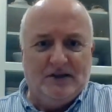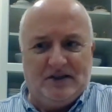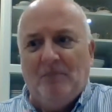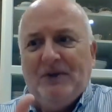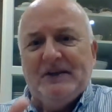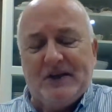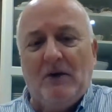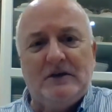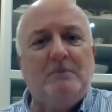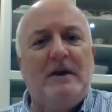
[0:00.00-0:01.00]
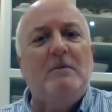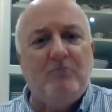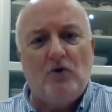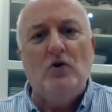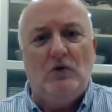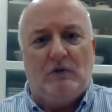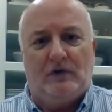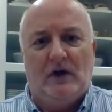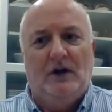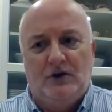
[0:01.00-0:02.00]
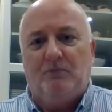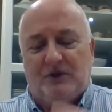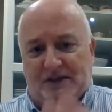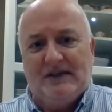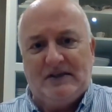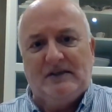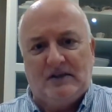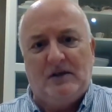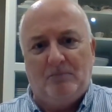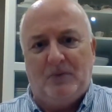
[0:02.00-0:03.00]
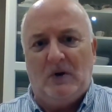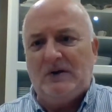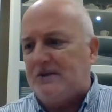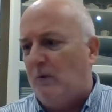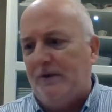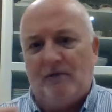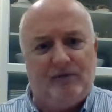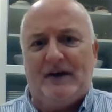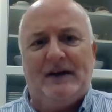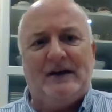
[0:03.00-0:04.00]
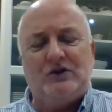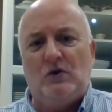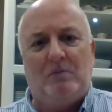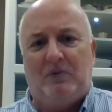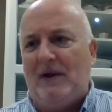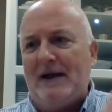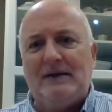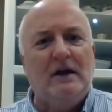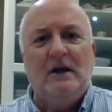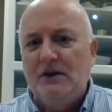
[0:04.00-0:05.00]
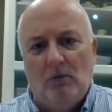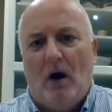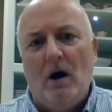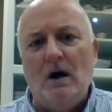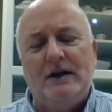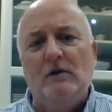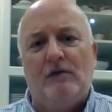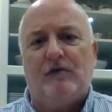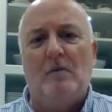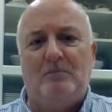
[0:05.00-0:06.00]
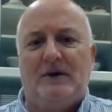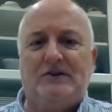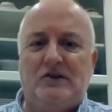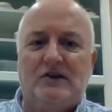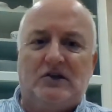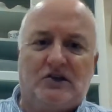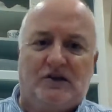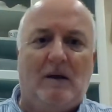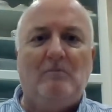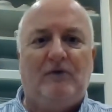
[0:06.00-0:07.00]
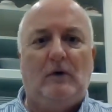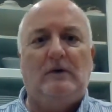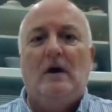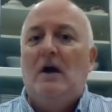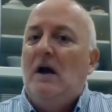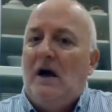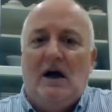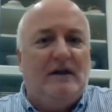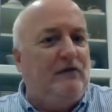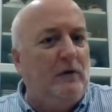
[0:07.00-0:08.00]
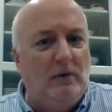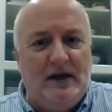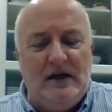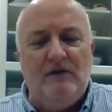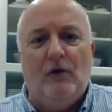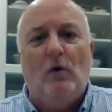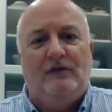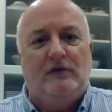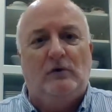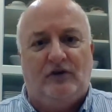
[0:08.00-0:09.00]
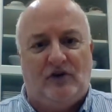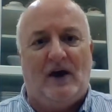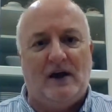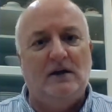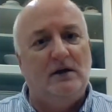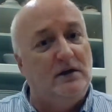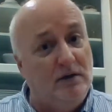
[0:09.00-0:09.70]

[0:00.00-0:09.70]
Something's going to be improved. You present it to the boss with a financial plan. You argue for a budget, stempel. And if you leave or if you stay,